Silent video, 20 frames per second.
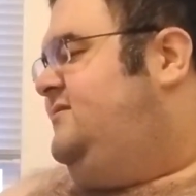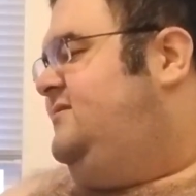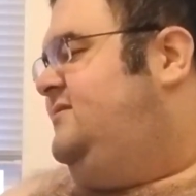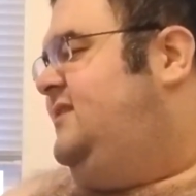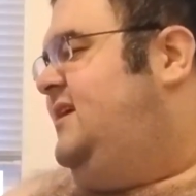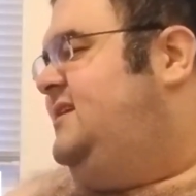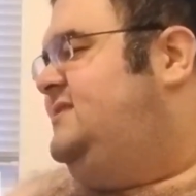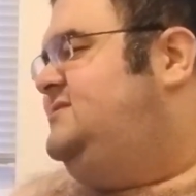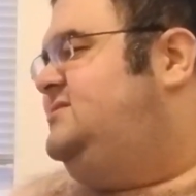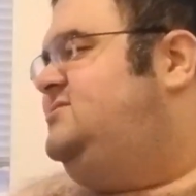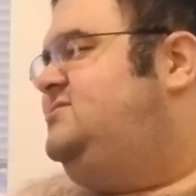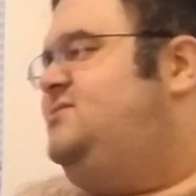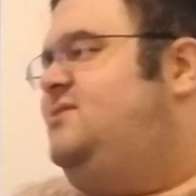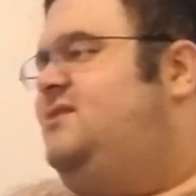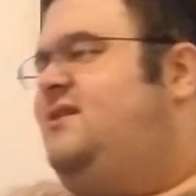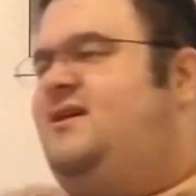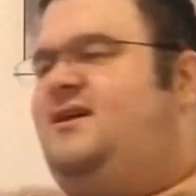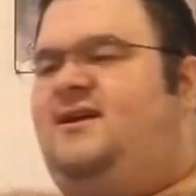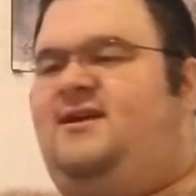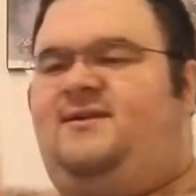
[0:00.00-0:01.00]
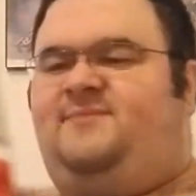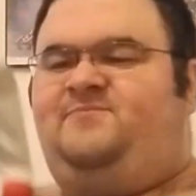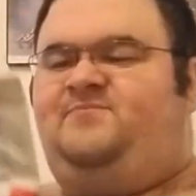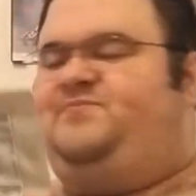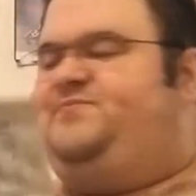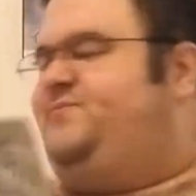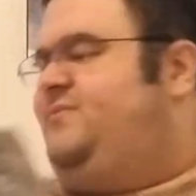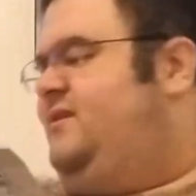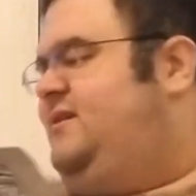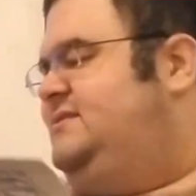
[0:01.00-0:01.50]
Let's
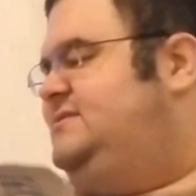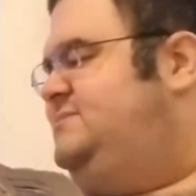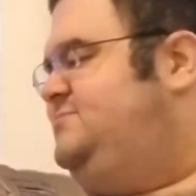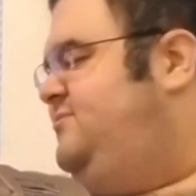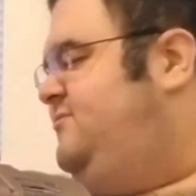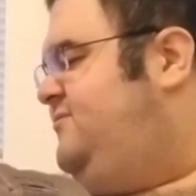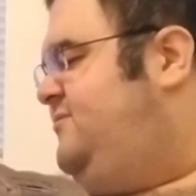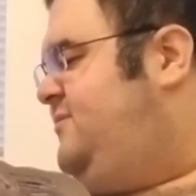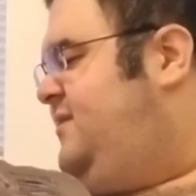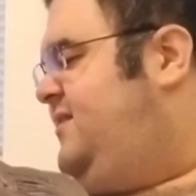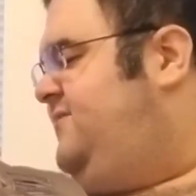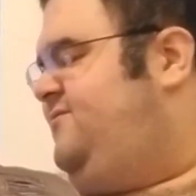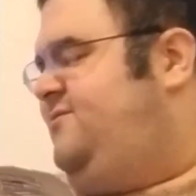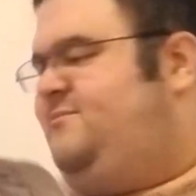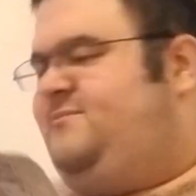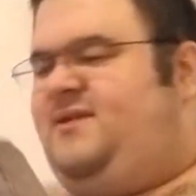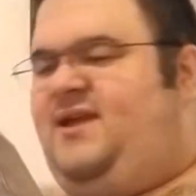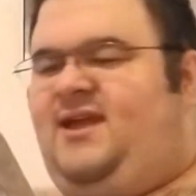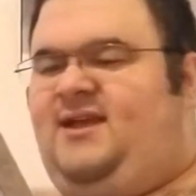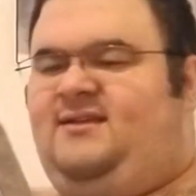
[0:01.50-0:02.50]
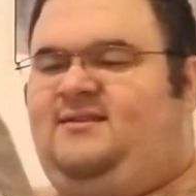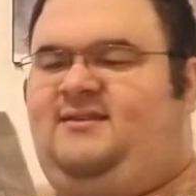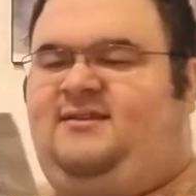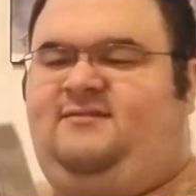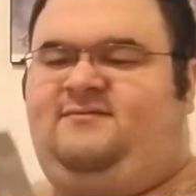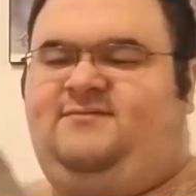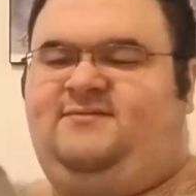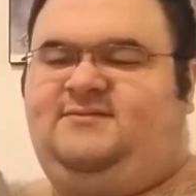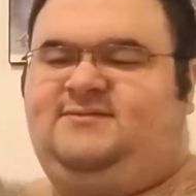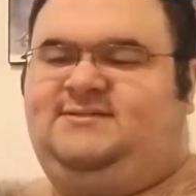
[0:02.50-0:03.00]
move away from candy
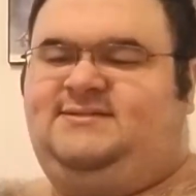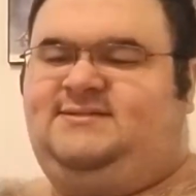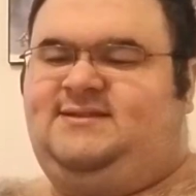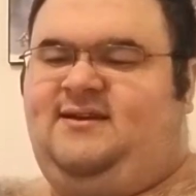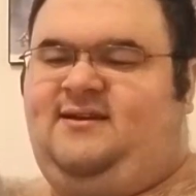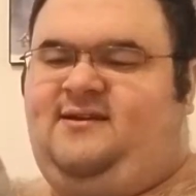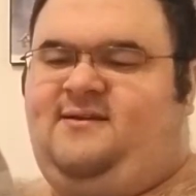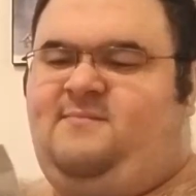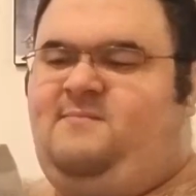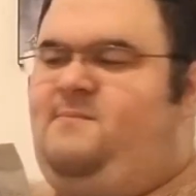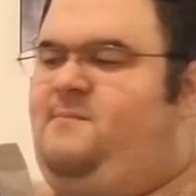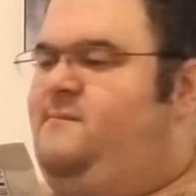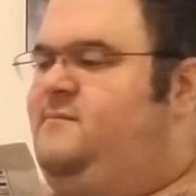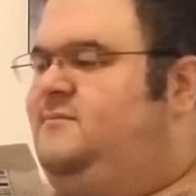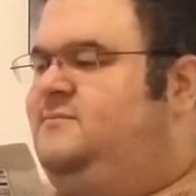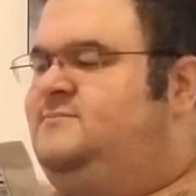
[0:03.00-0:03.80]
for a second.